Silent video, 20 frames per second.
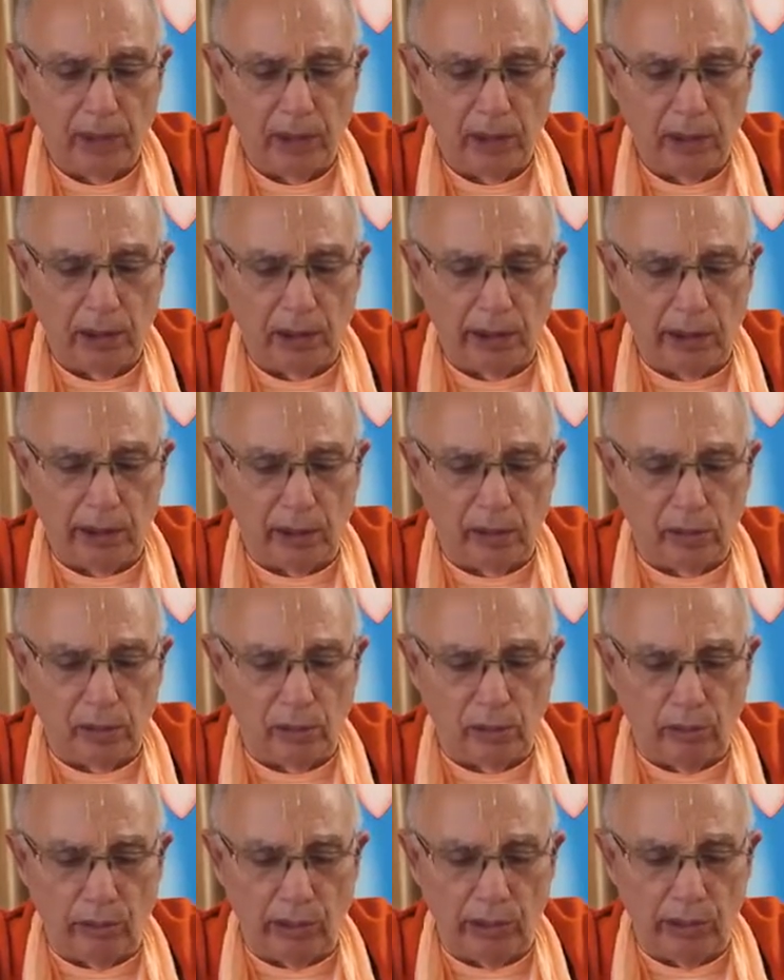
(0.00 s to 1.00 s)
Let the
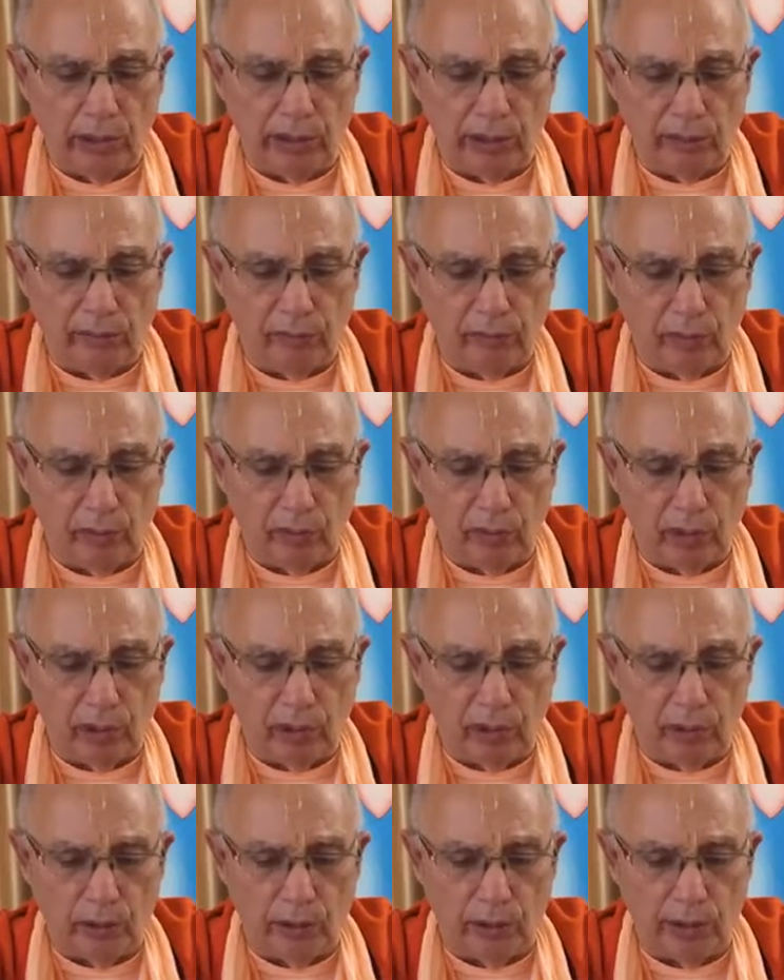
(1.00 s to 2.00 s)
glories of
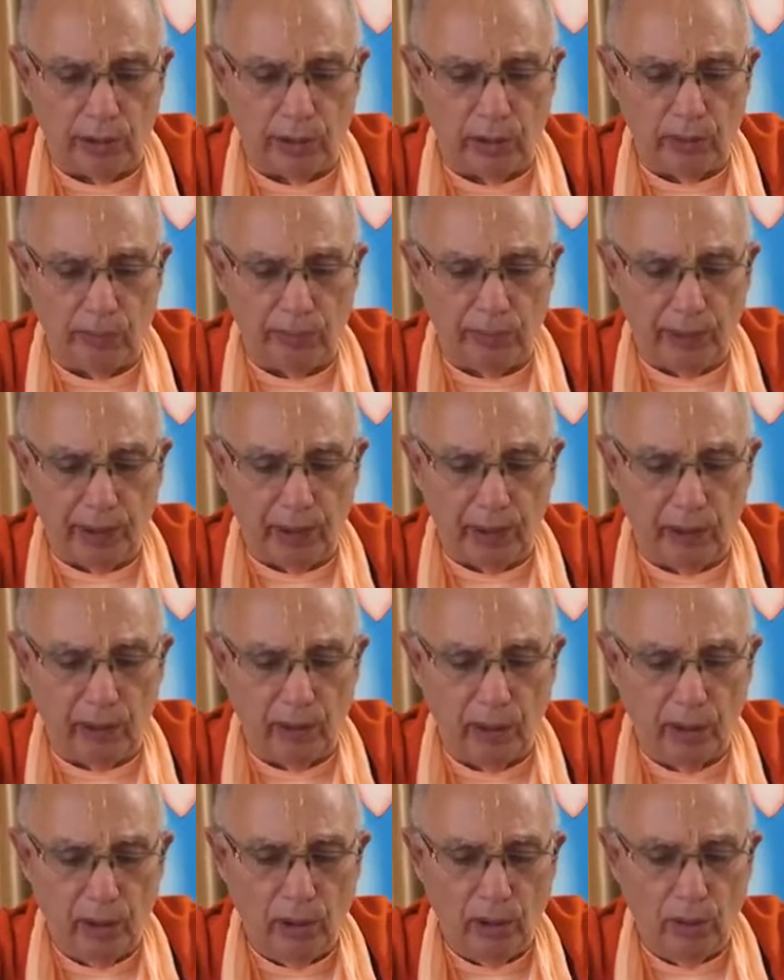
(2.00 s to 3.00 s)
Lord Krishna be.
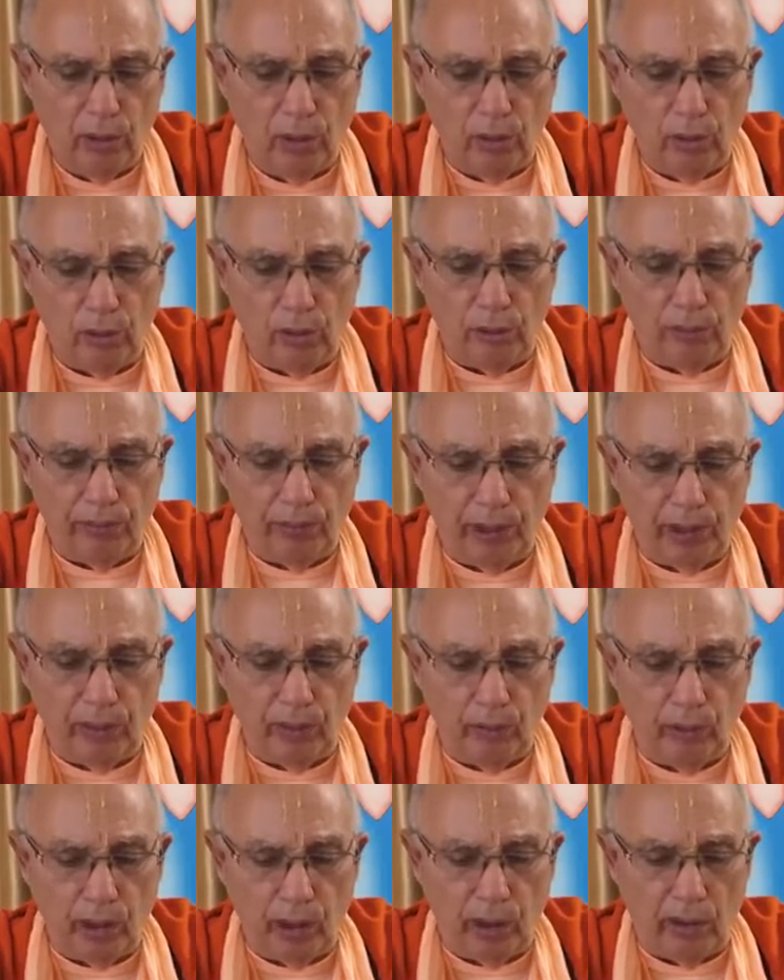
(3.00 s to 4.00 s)
Who could be
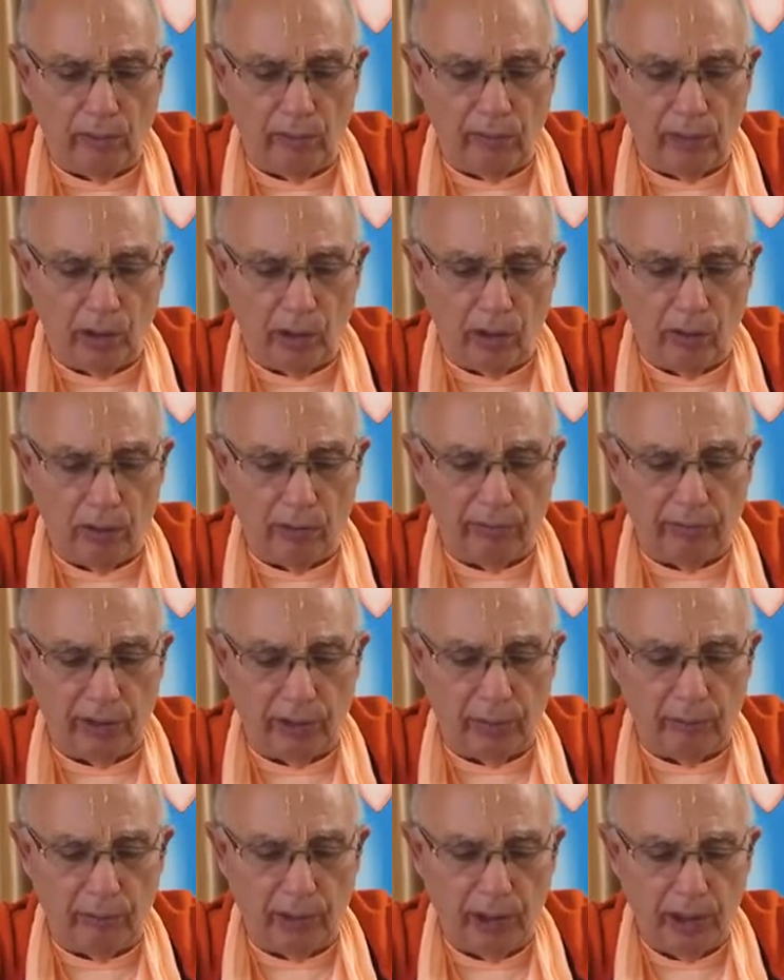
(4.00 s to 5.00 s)
aware of all of
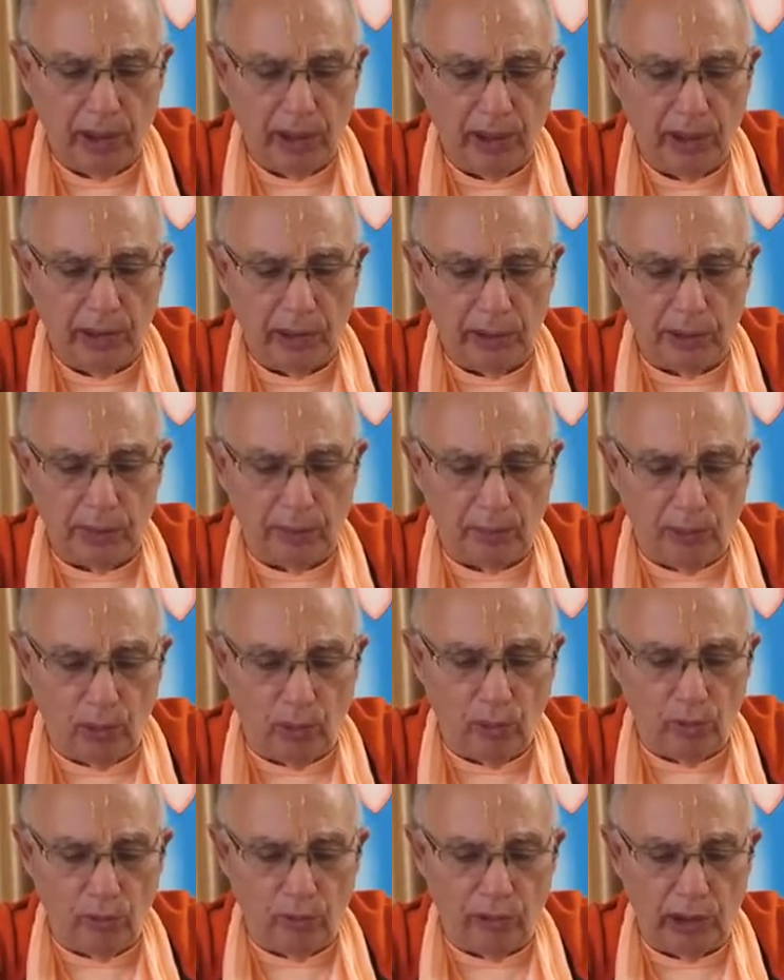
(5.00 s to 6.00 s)
them? His
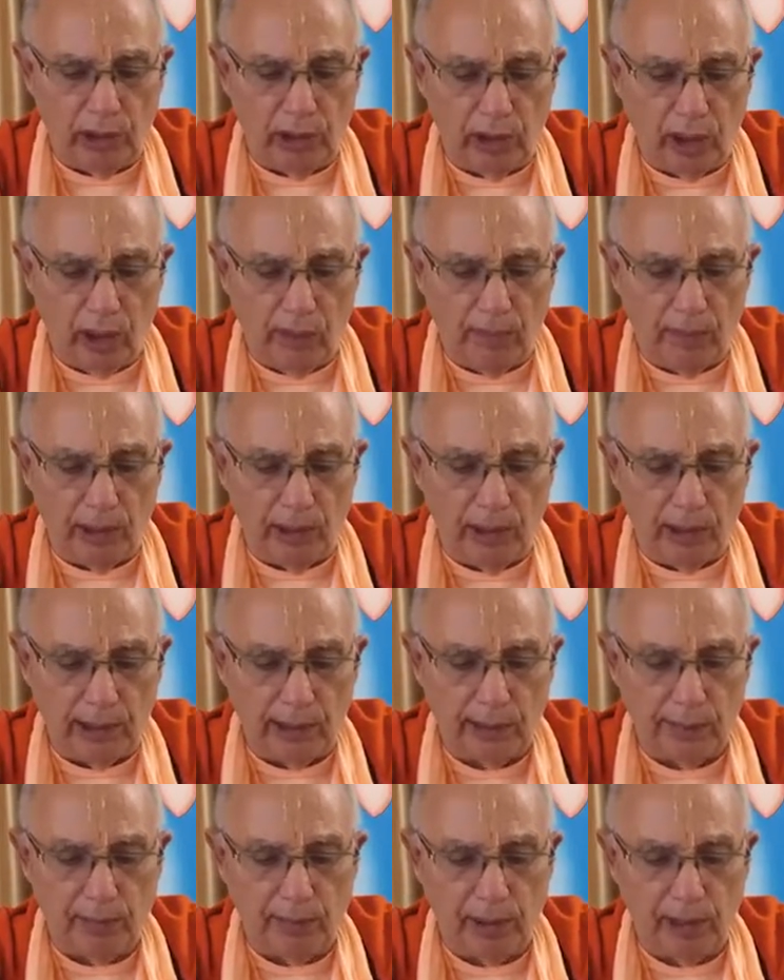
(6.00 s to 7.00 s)
abode Vrindavan
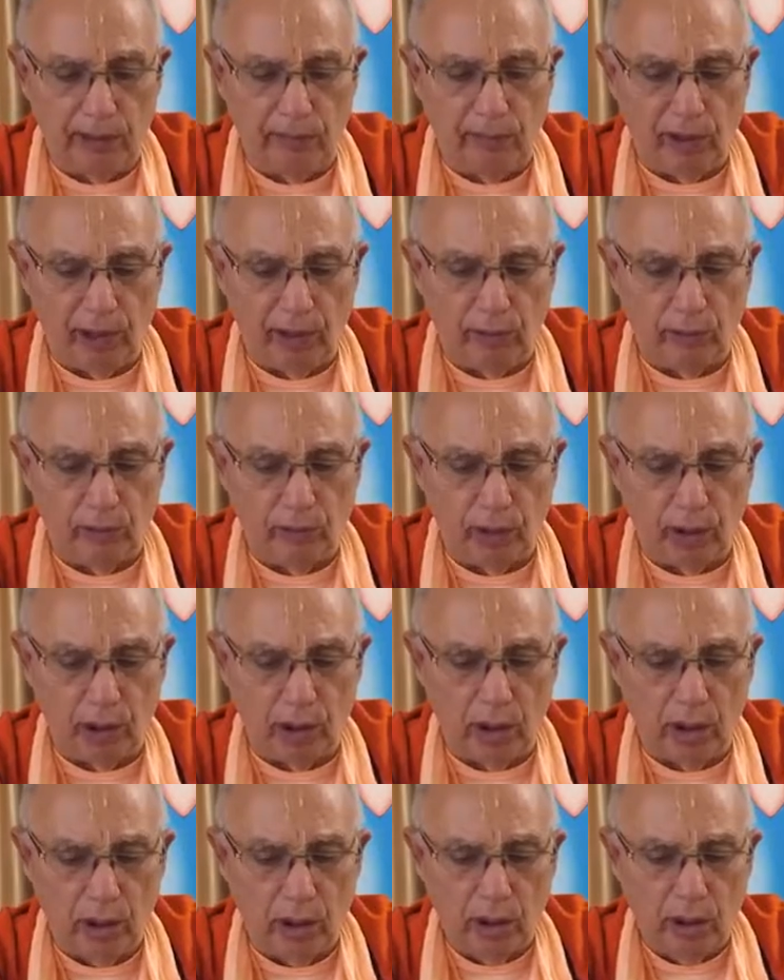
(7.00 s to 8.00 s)
has many
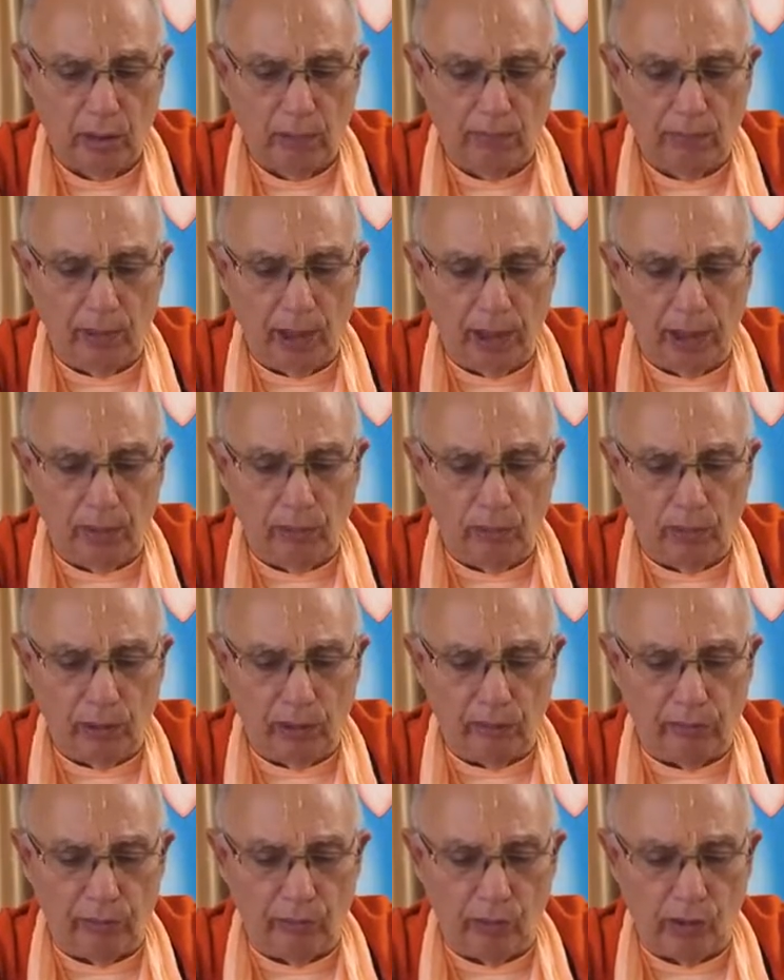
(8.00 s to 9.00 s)
Vaikuntha, many
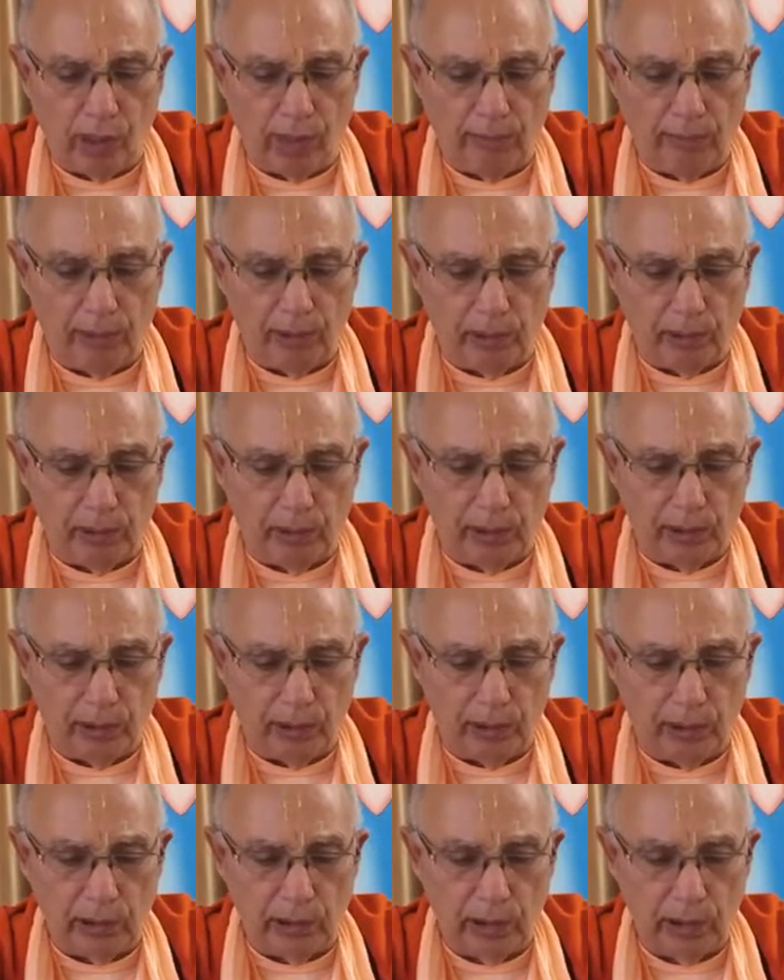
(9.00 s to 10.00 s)
wonderful
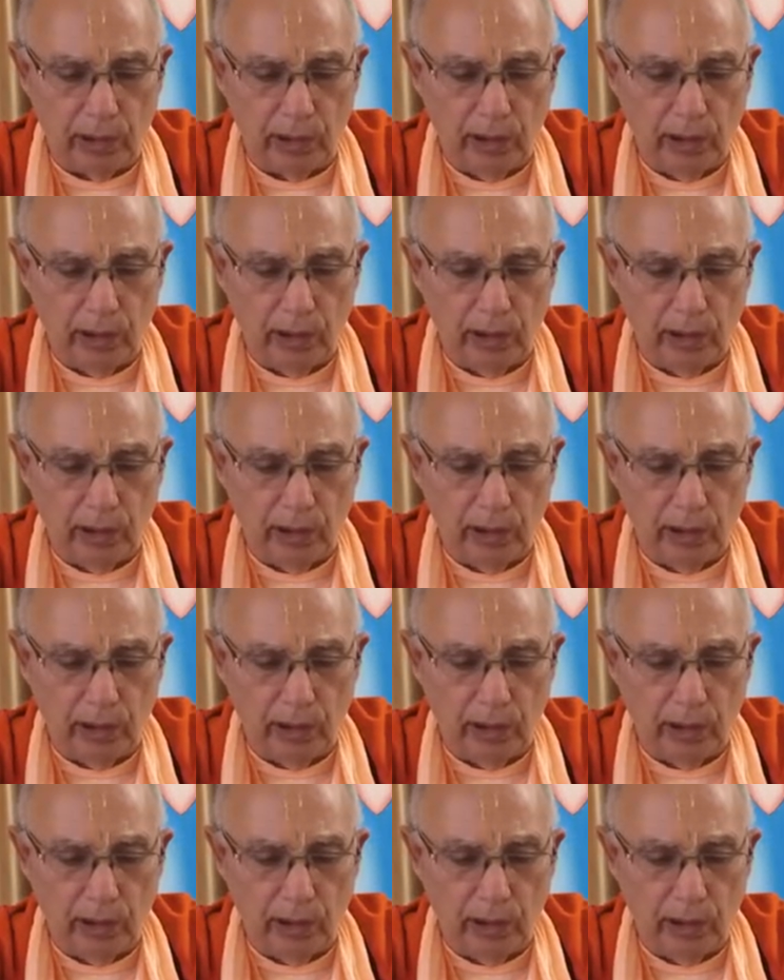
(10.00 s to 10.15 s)
opulences.